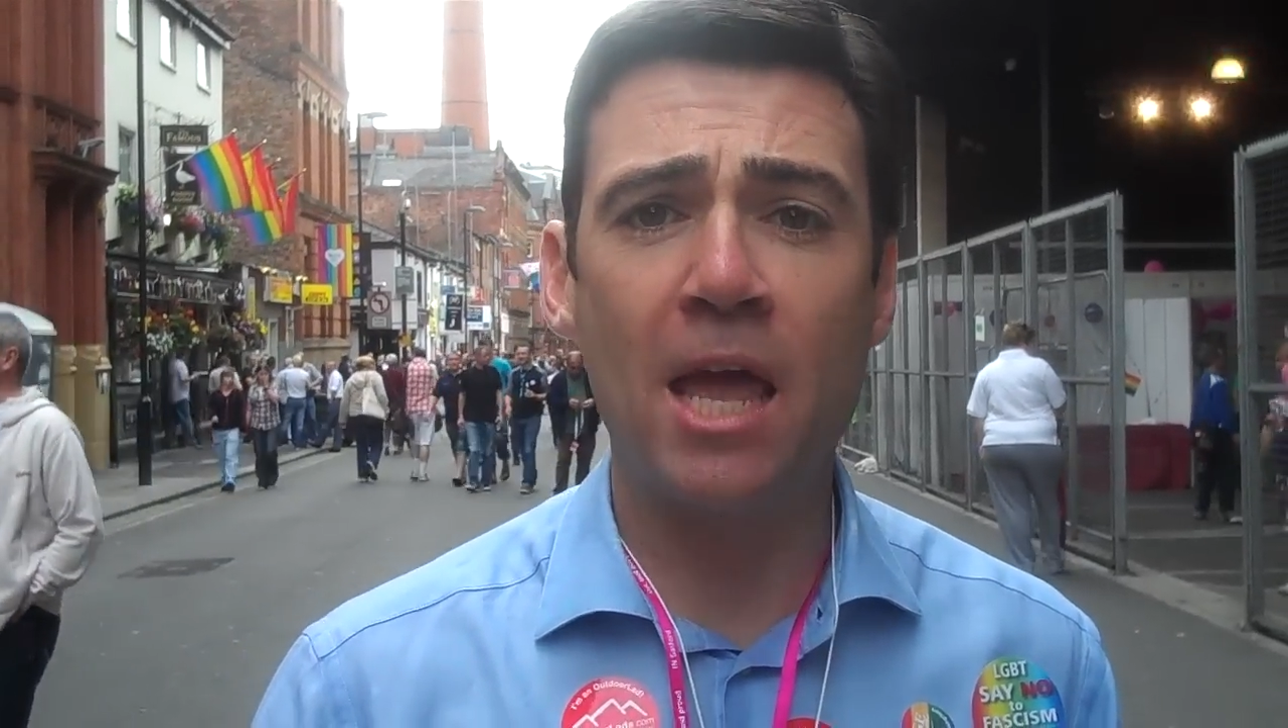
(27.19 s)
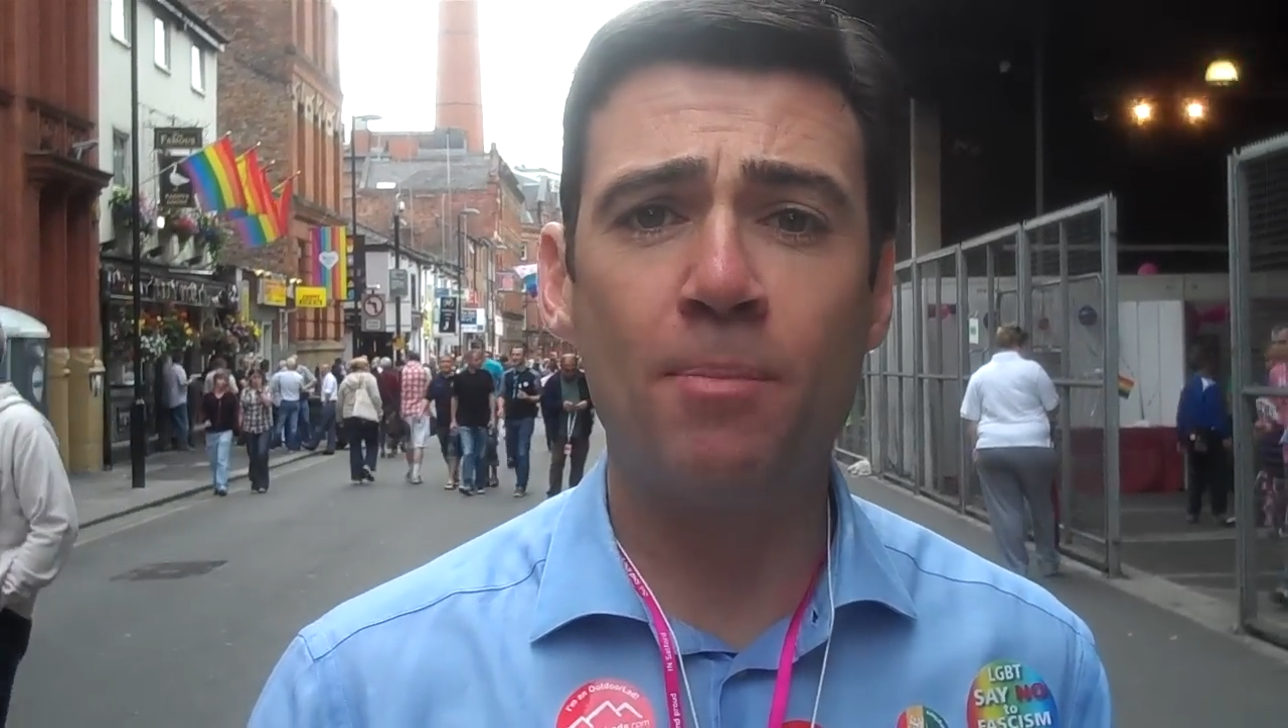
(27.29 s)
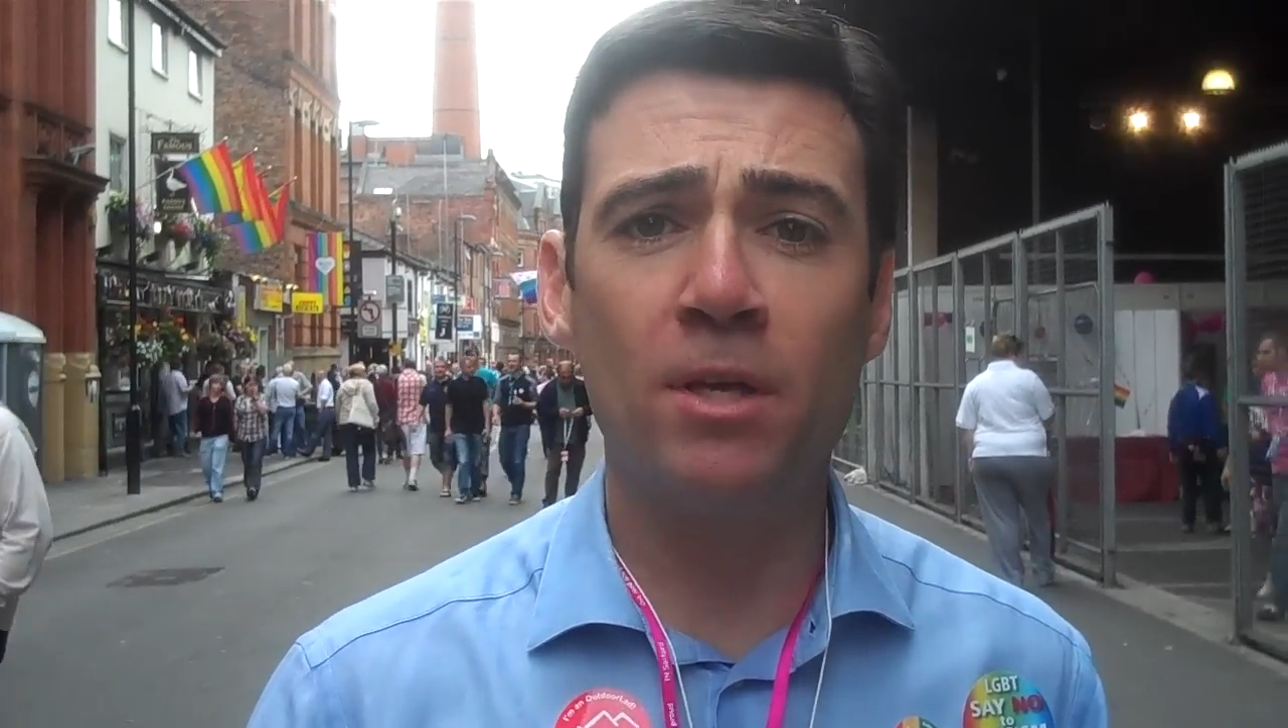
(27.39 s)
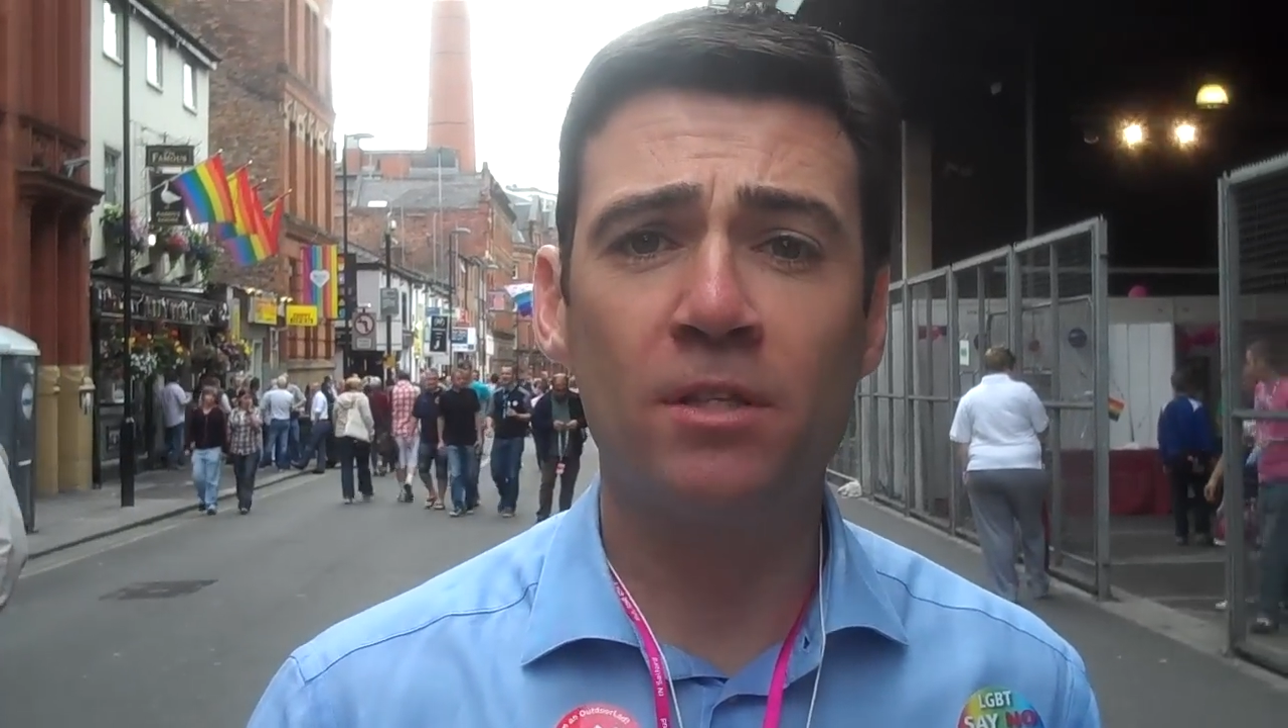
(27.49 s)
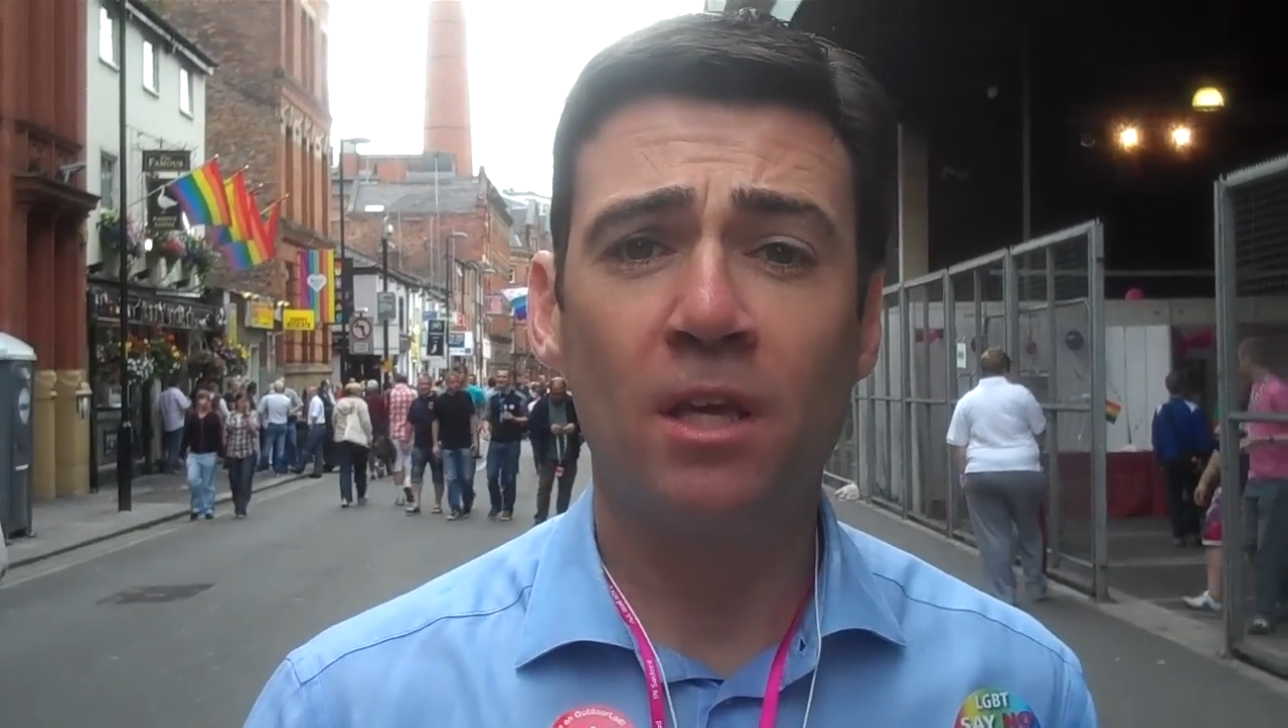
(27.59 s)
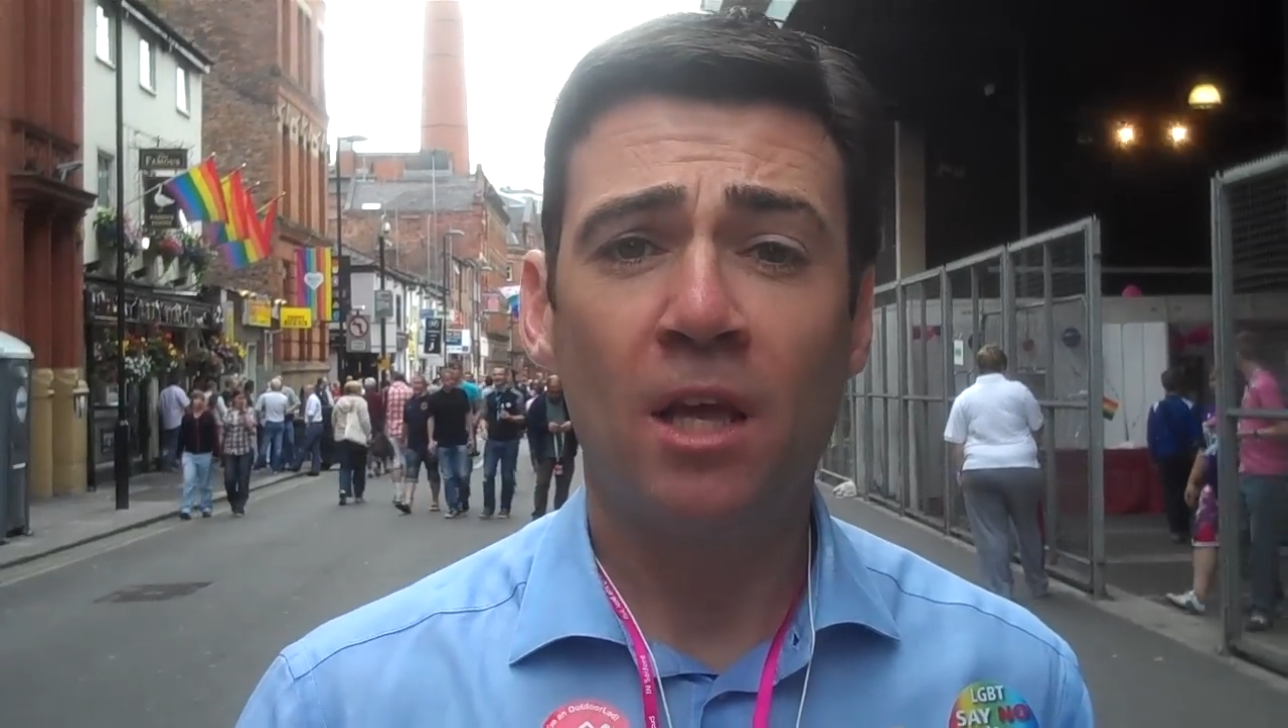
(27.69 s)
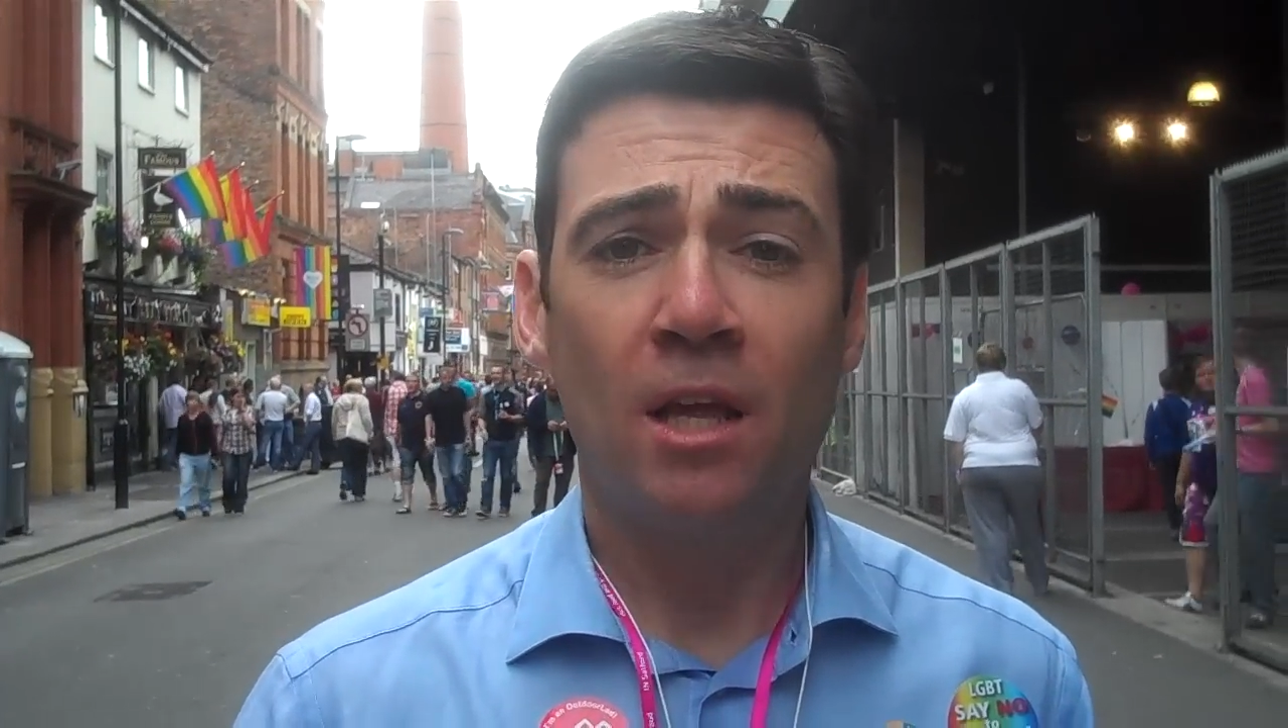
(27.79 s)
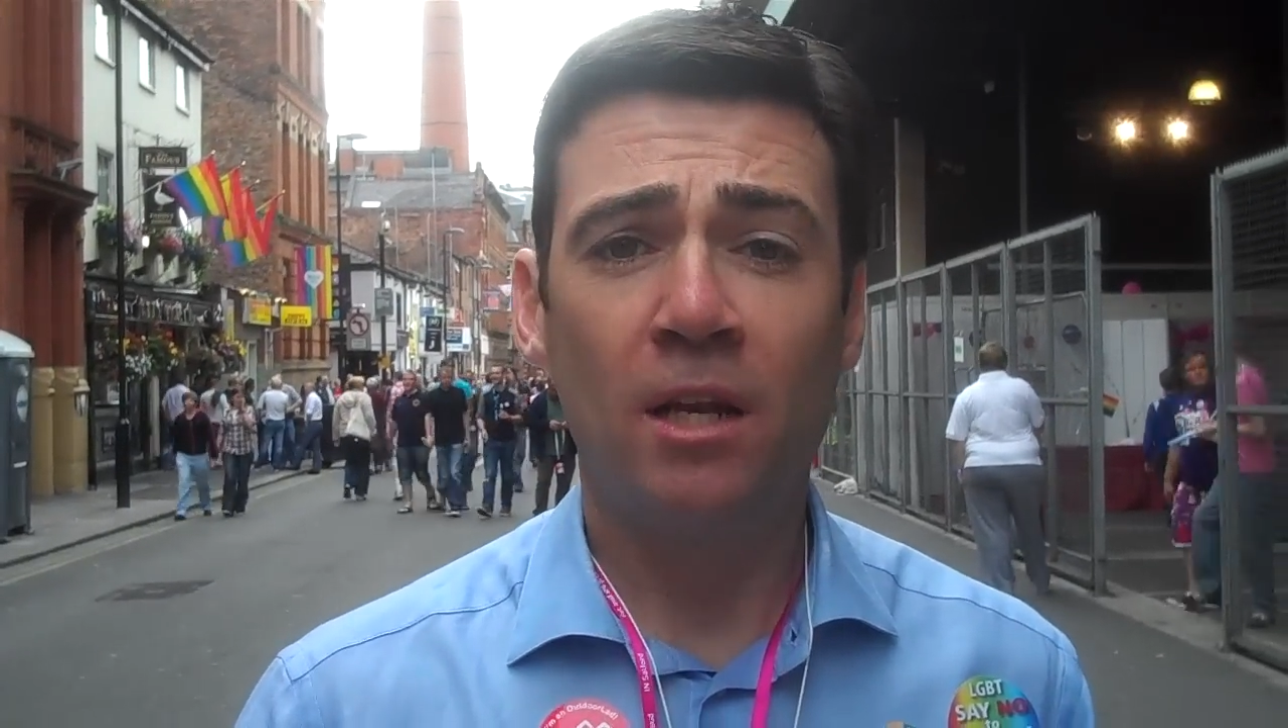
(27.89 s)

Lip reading: Labour's